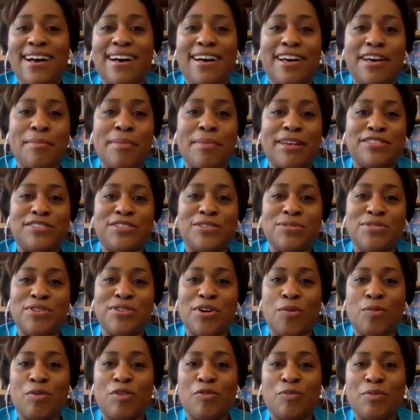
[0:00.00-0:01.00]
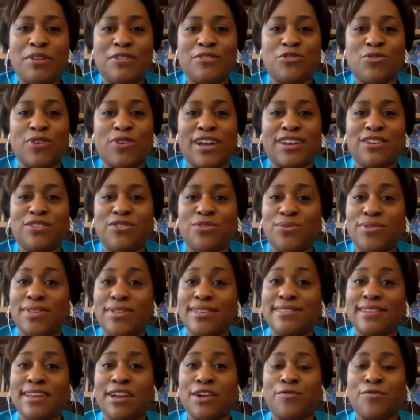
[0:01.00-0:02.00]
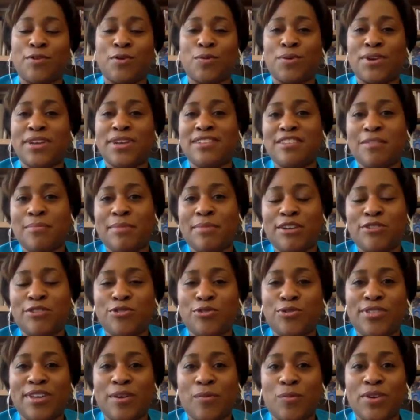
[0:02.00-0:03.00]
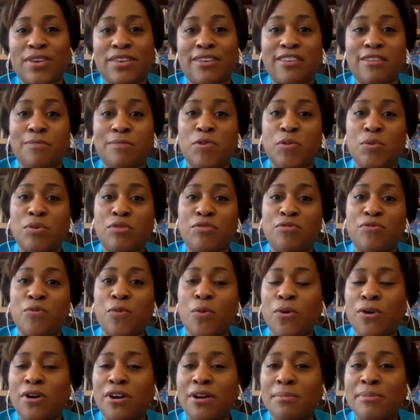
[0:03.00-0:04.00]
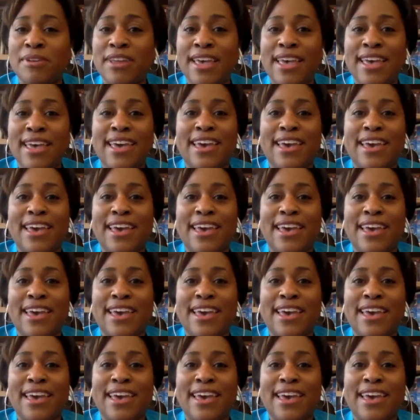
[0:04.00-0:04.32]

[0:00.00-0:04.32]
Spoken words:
As you know, we've been trying to do these every week to make sure that we keep you informed